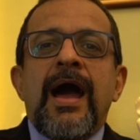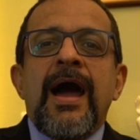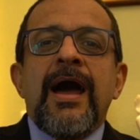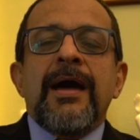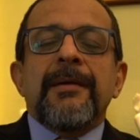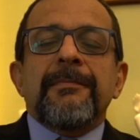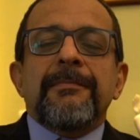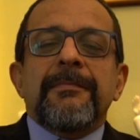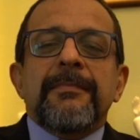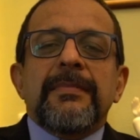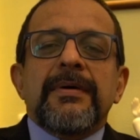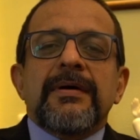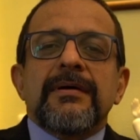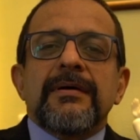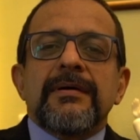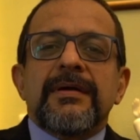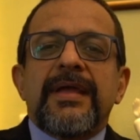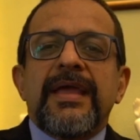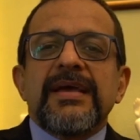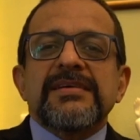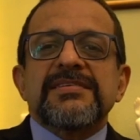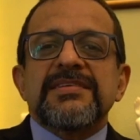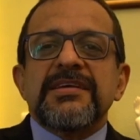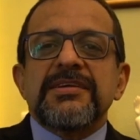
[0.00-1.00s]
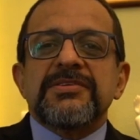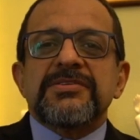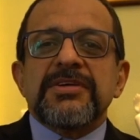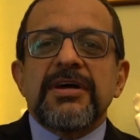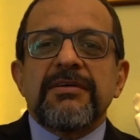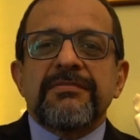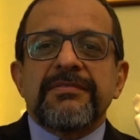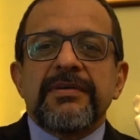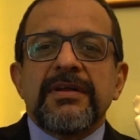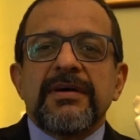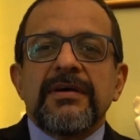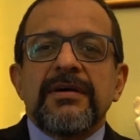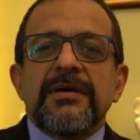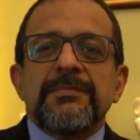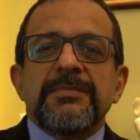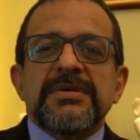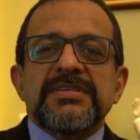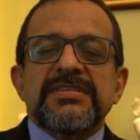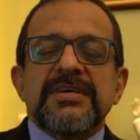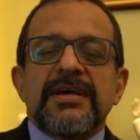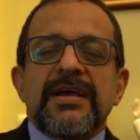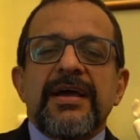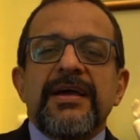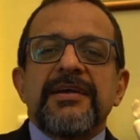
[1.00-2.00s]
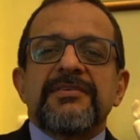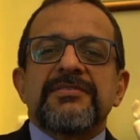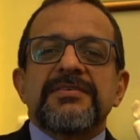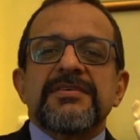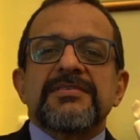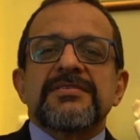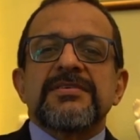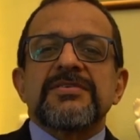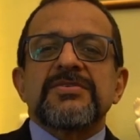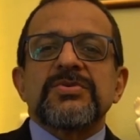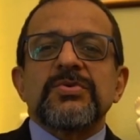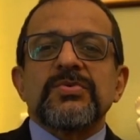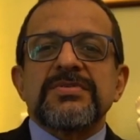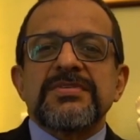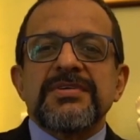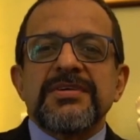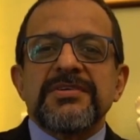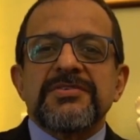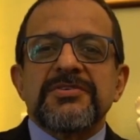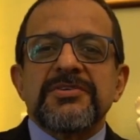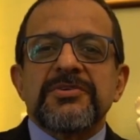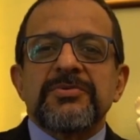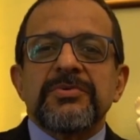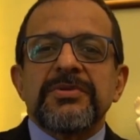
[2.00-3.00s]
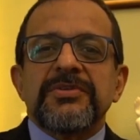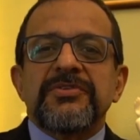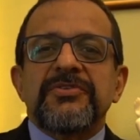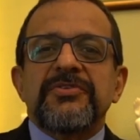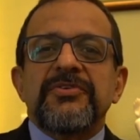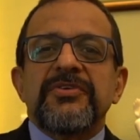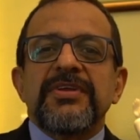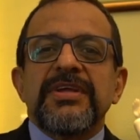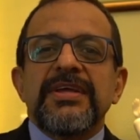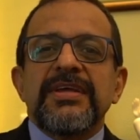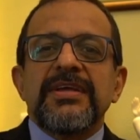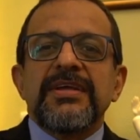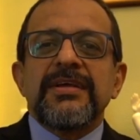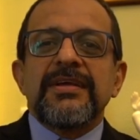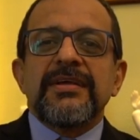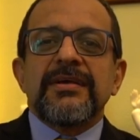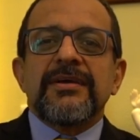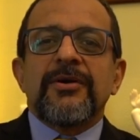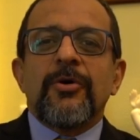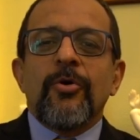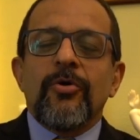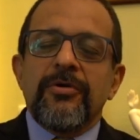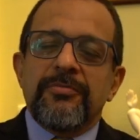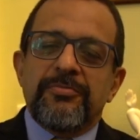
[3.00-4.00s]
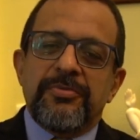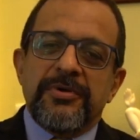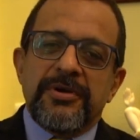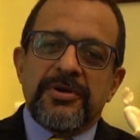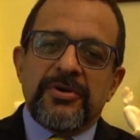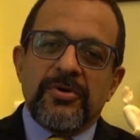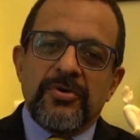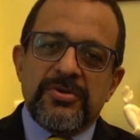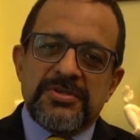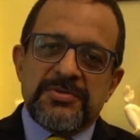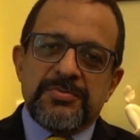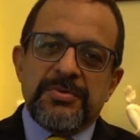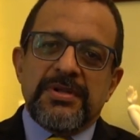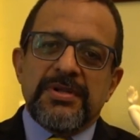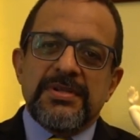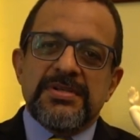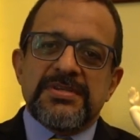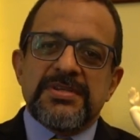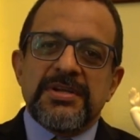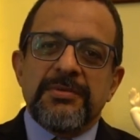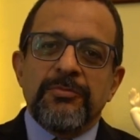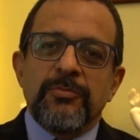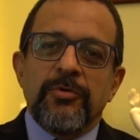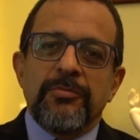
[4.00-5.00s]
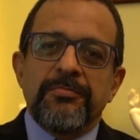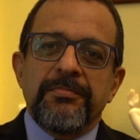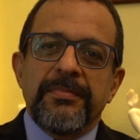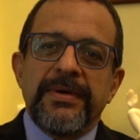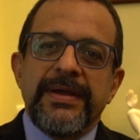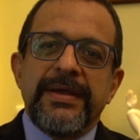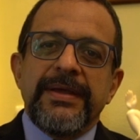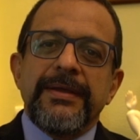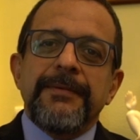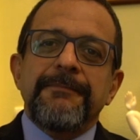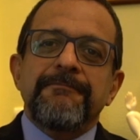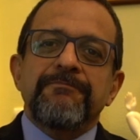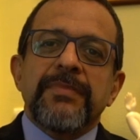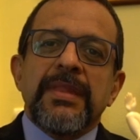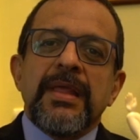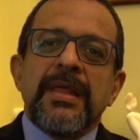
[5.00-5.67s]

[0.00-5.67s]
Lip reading: I'm Kersi Chavda. I'm a psychiatrist associated with three corporate hospitals in Mumbai.